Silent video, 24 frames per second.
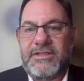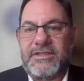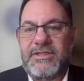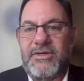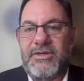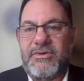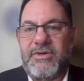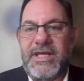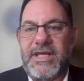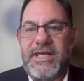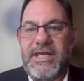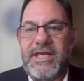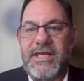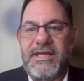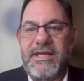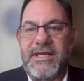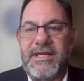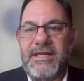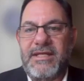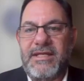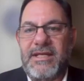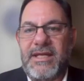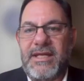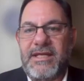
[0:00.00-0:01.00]
tuning in
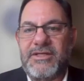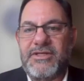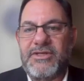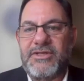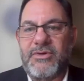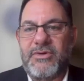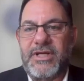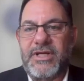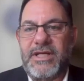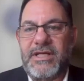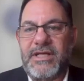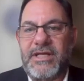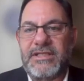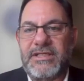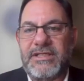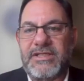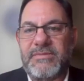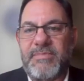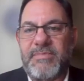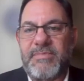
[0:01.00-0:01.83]
and joining us and